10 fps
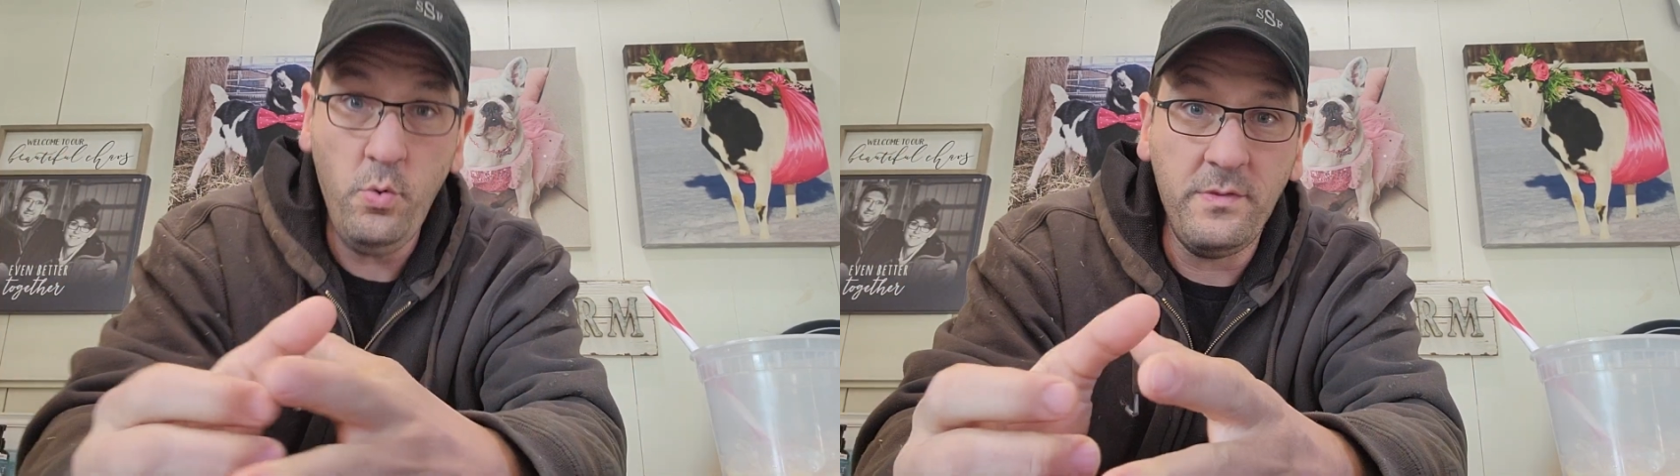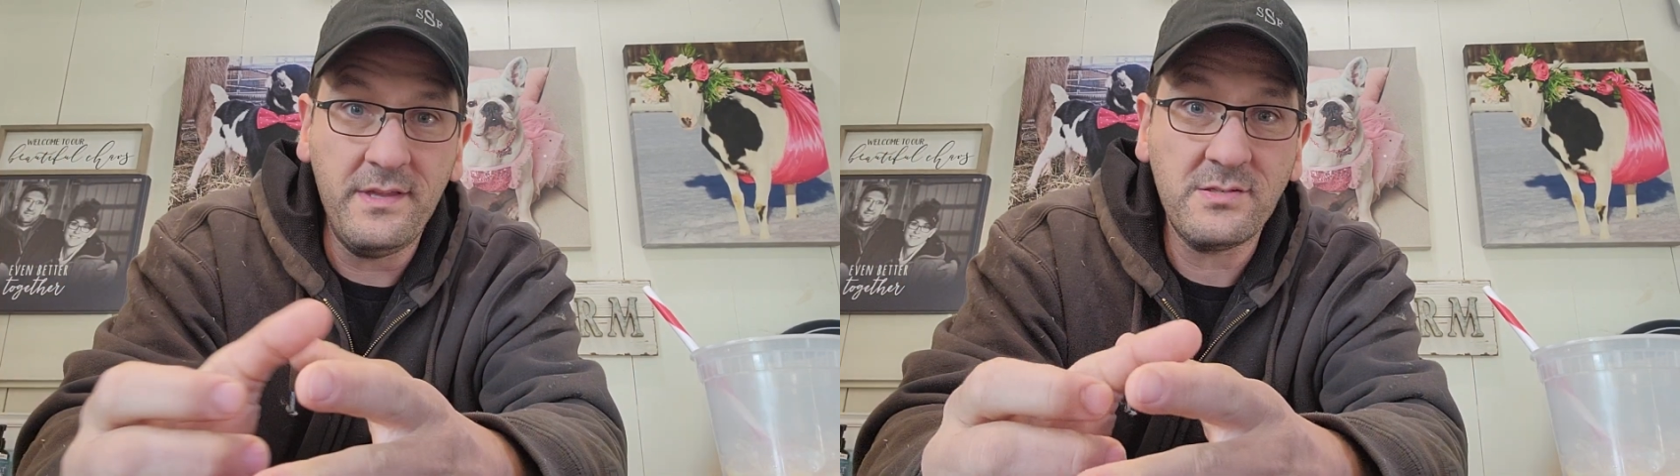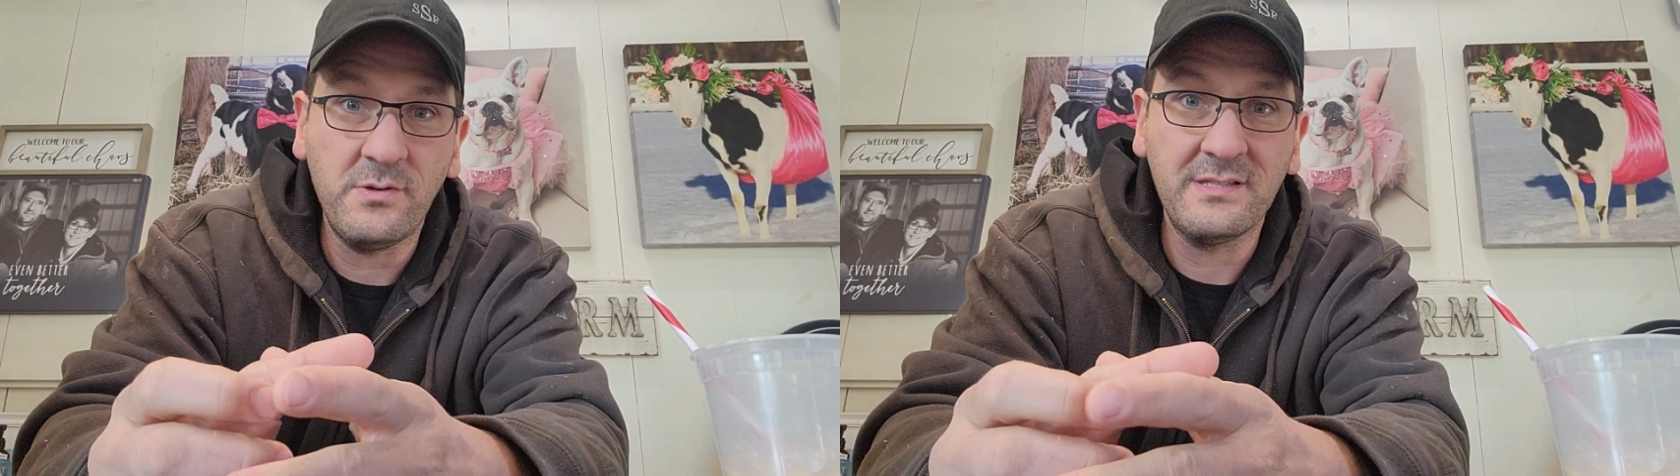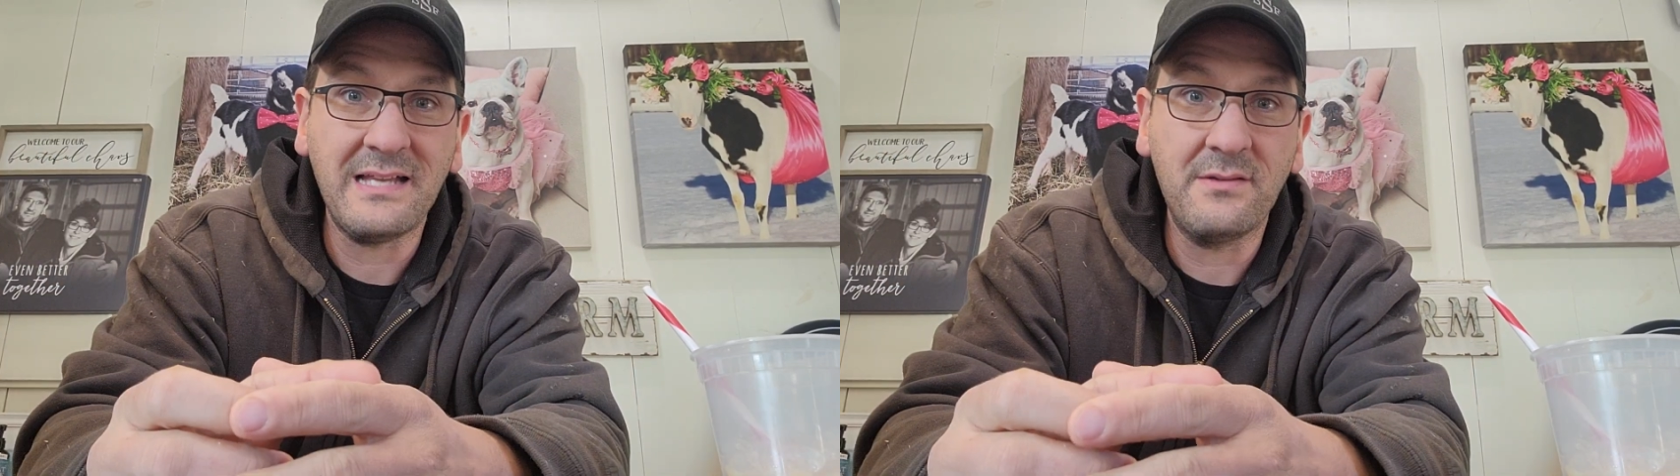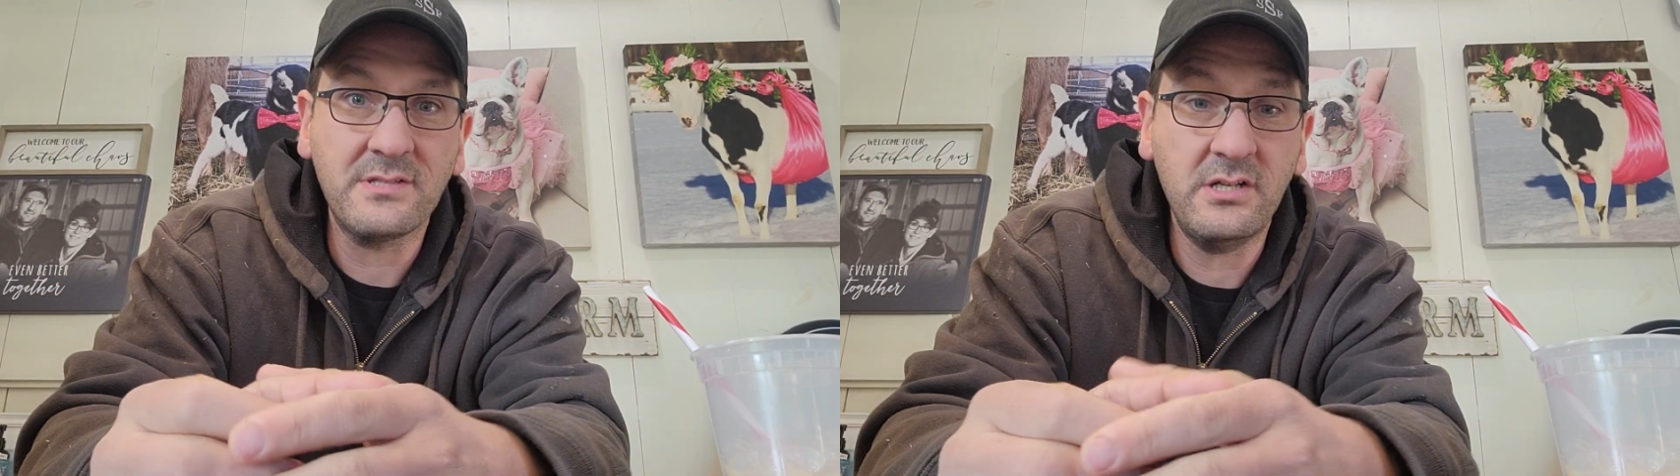Ooh, this one
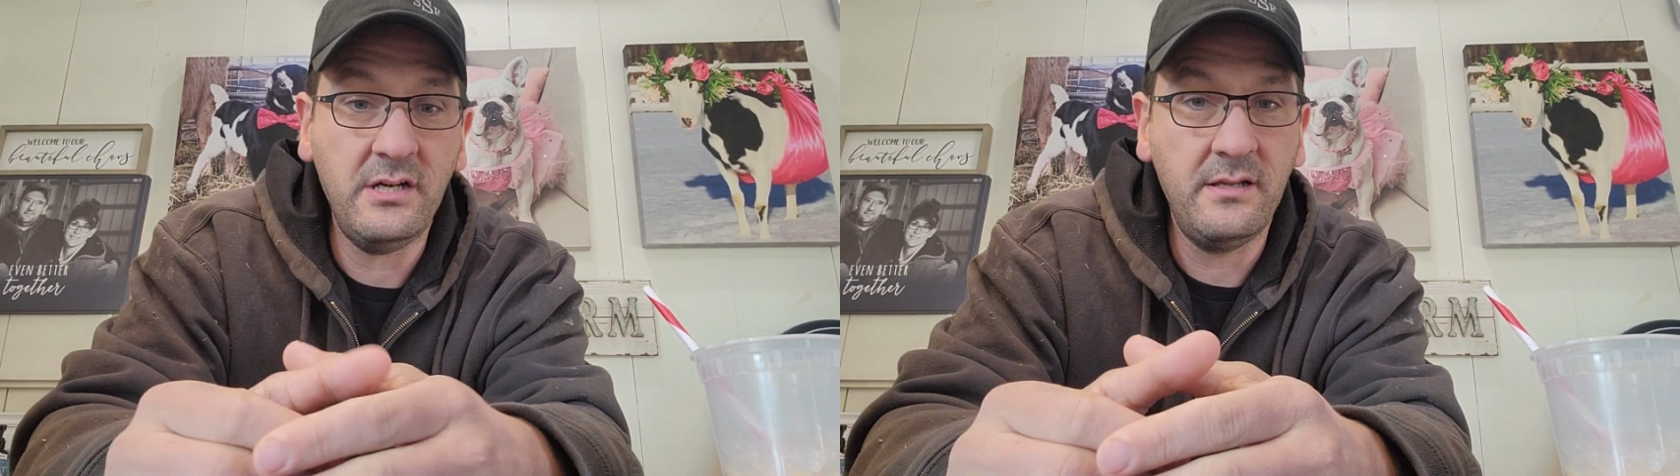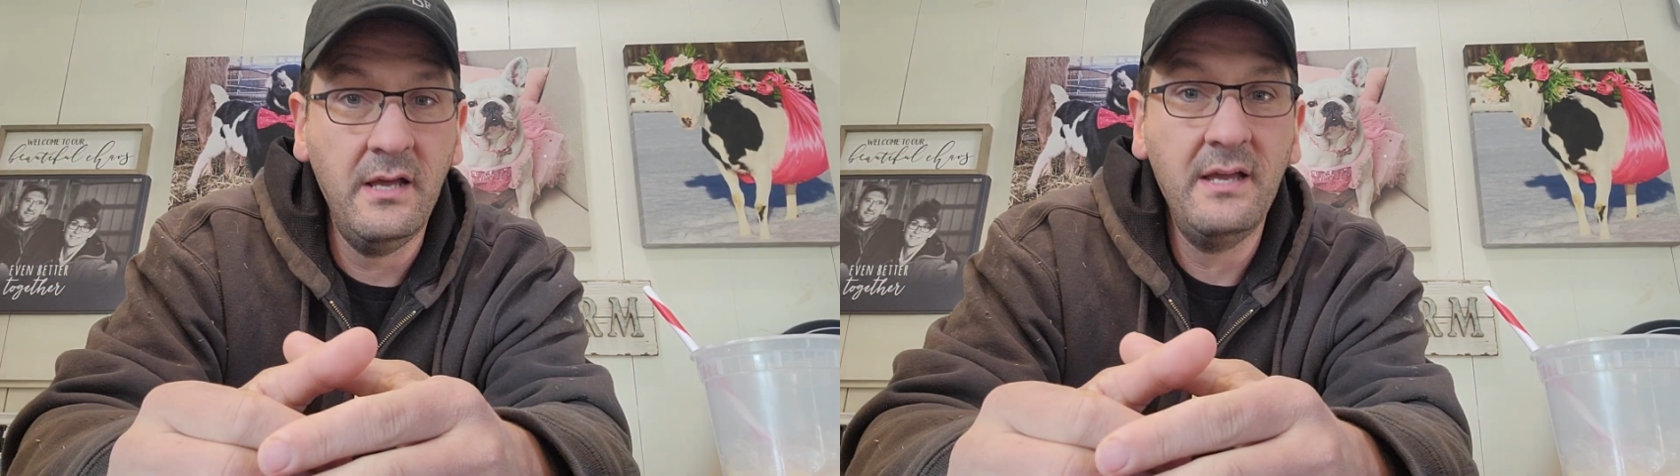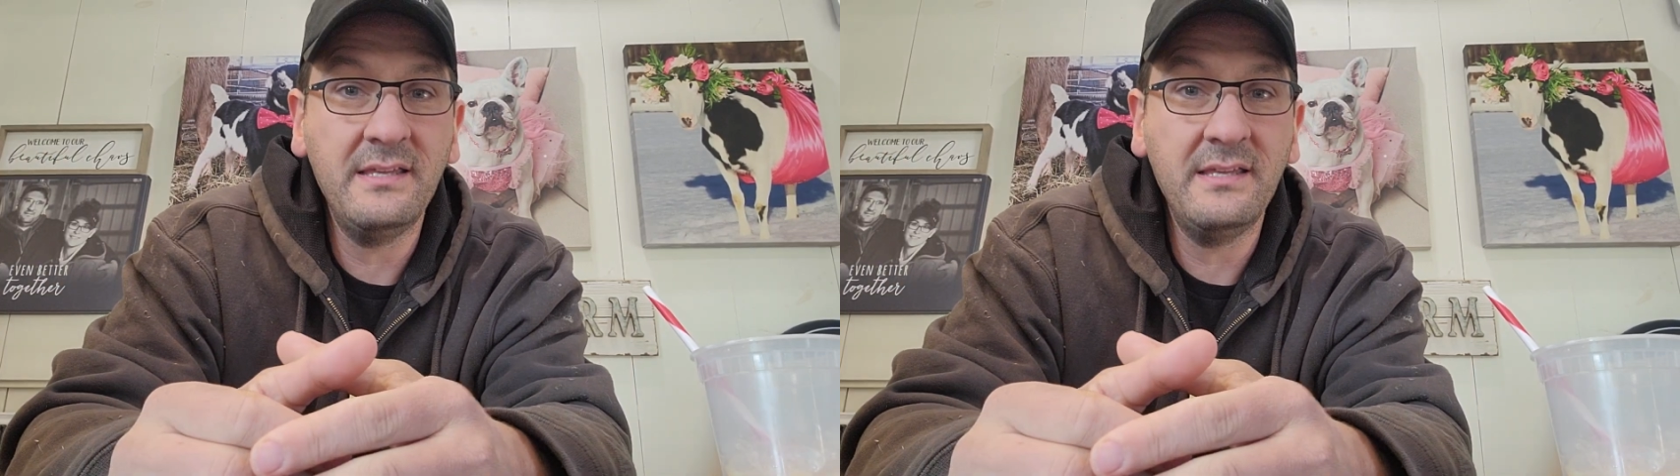sounds good.